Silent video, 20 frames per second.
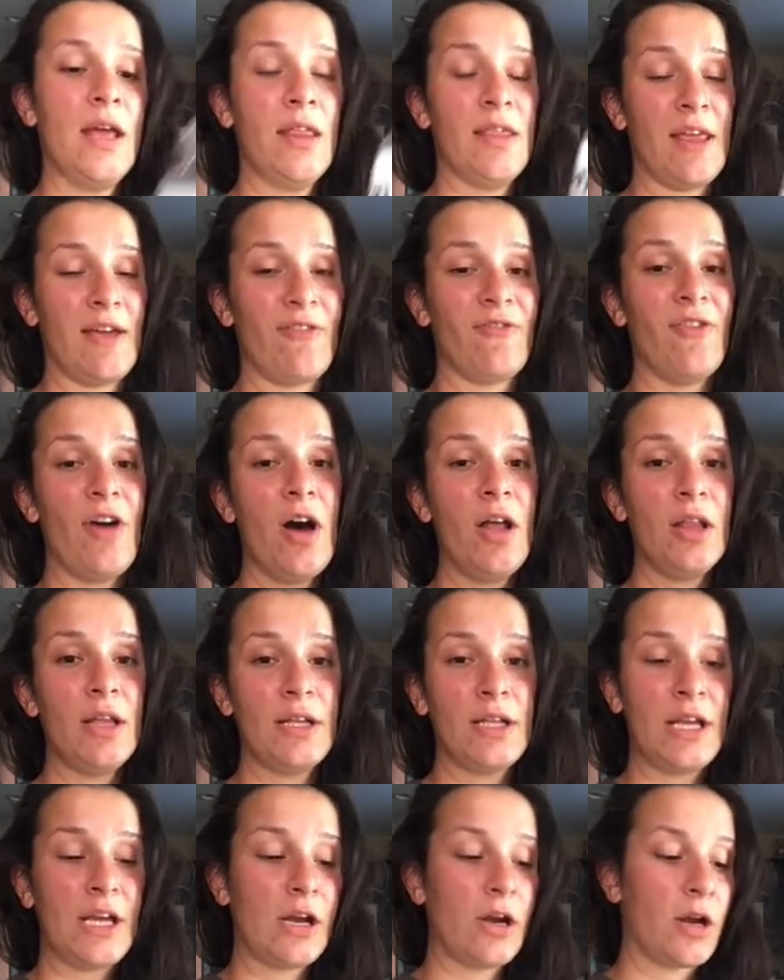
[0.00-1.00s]
They fall
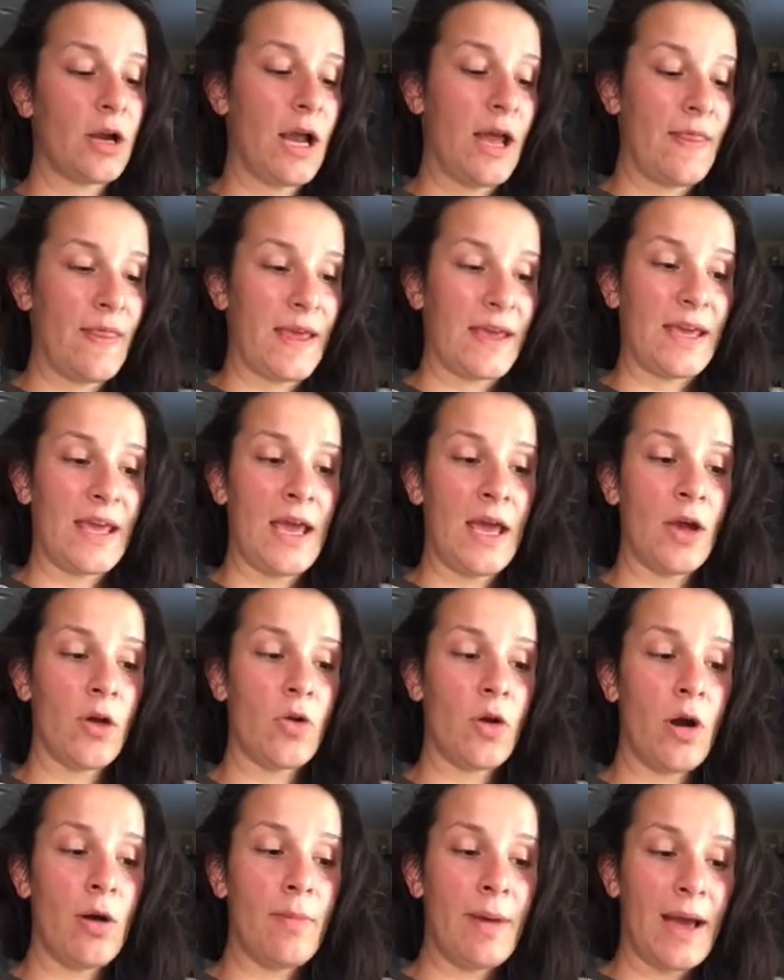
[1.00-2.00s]
in here and they can't
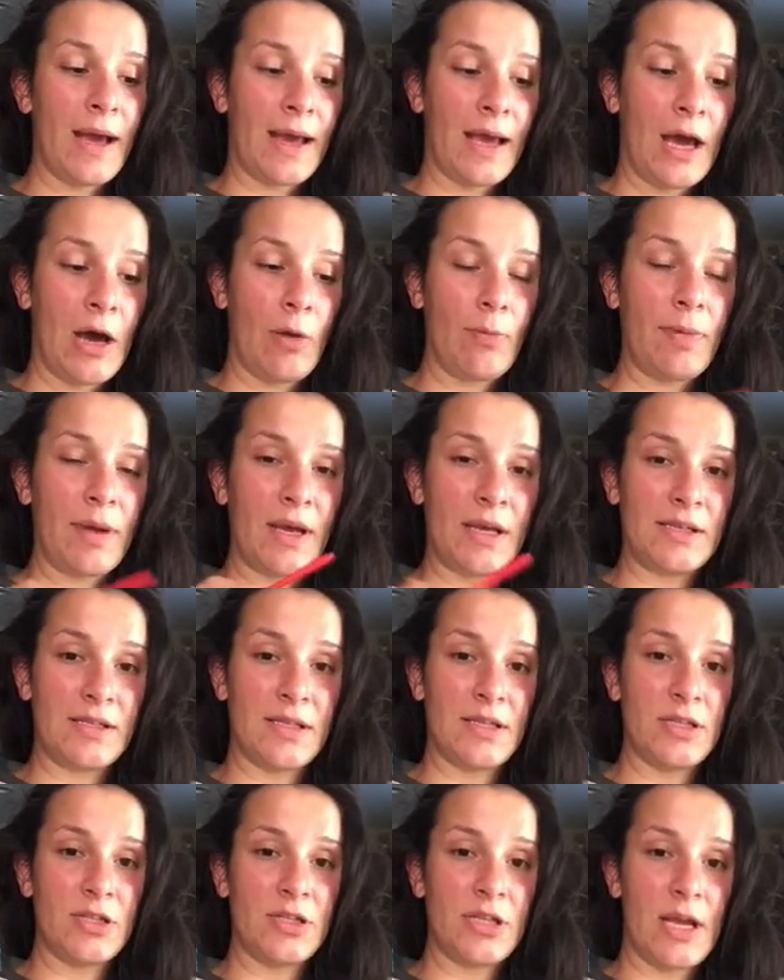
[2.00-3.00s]
crawl back out because of
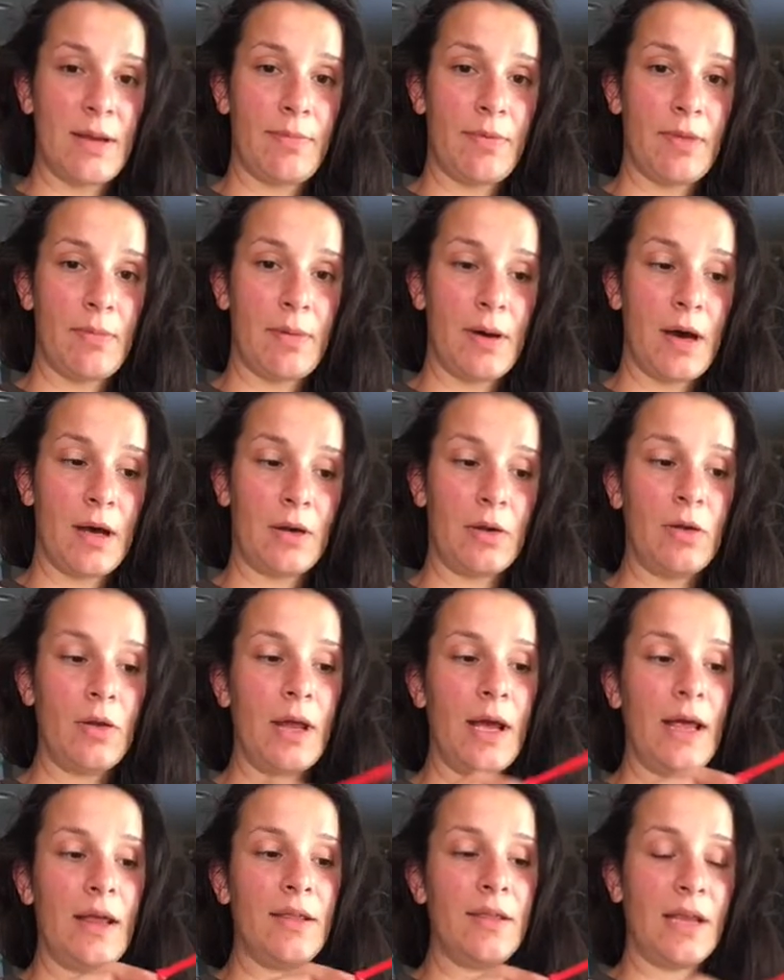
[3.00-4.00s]
the shape of the bottle.
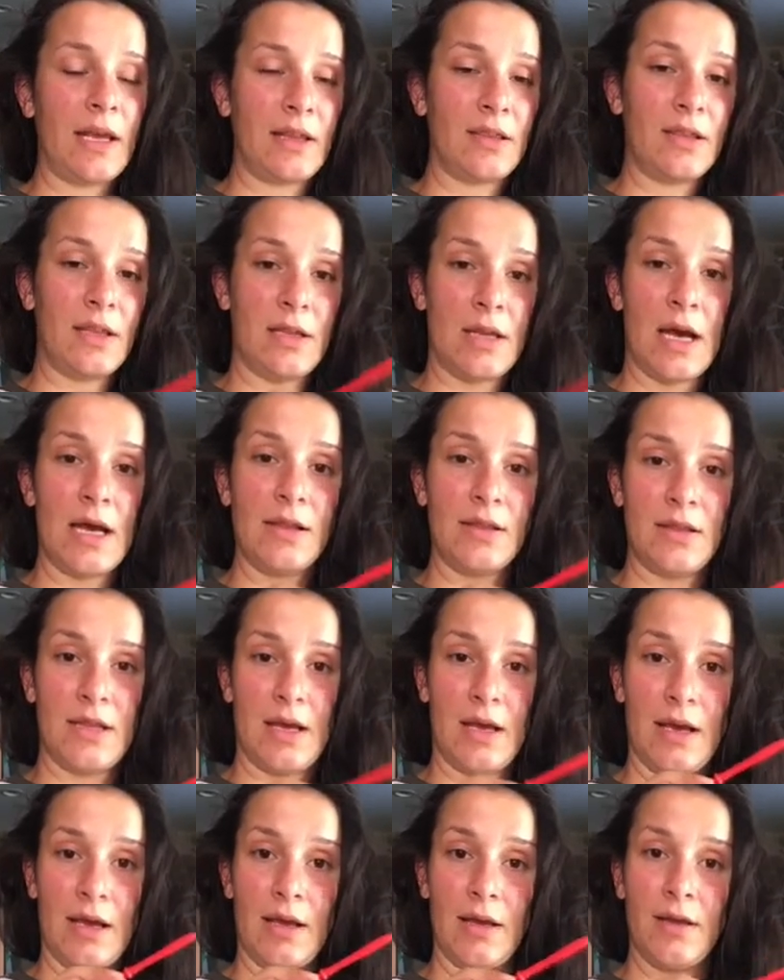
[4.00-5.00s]
Like
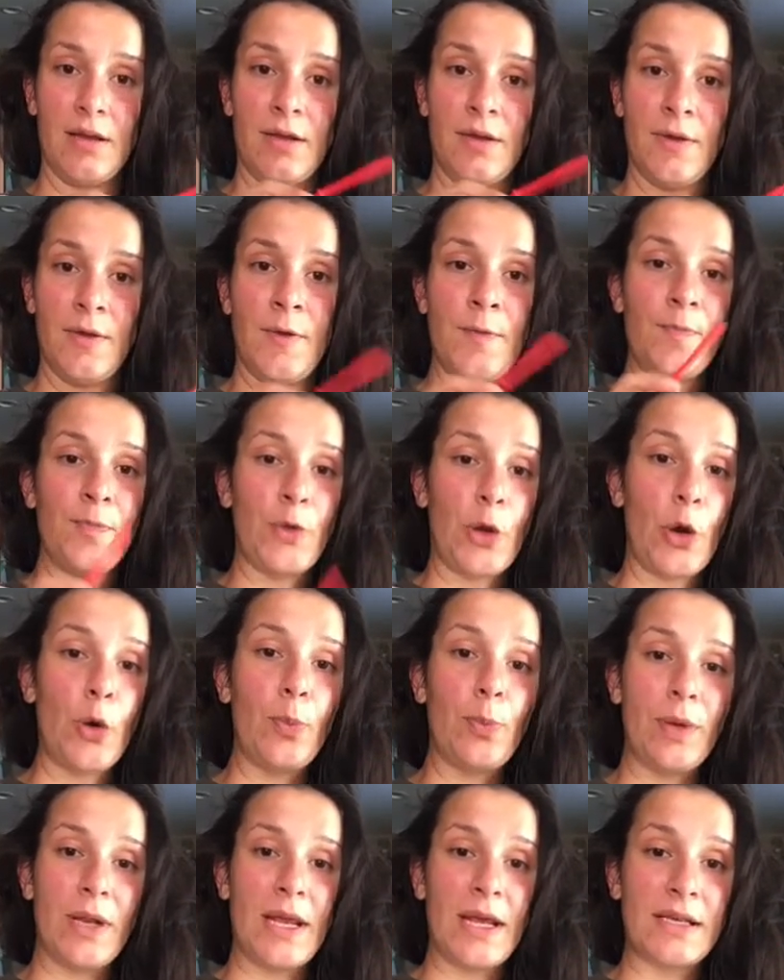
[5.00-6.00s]
the
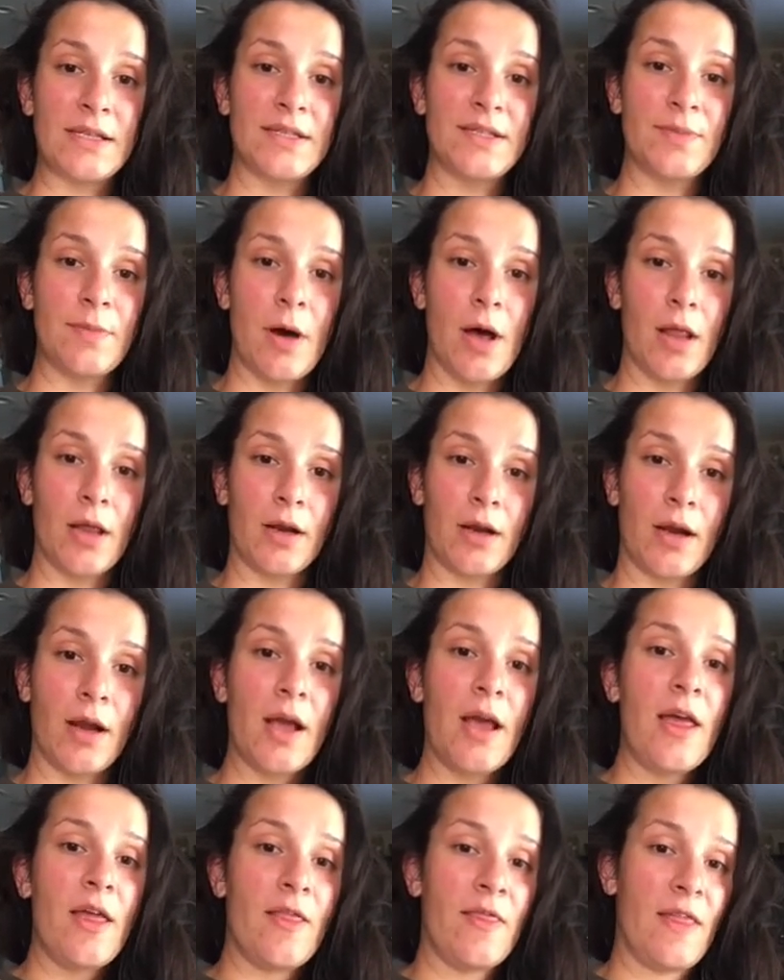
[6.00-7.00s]
opening is smaller
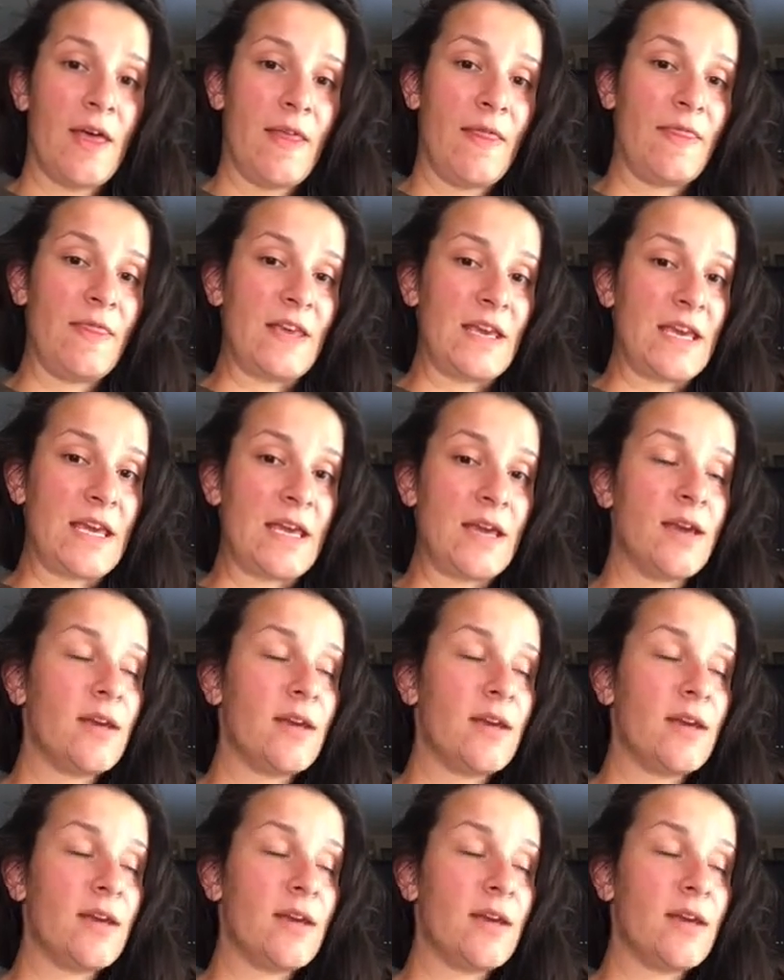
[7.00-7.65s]
than the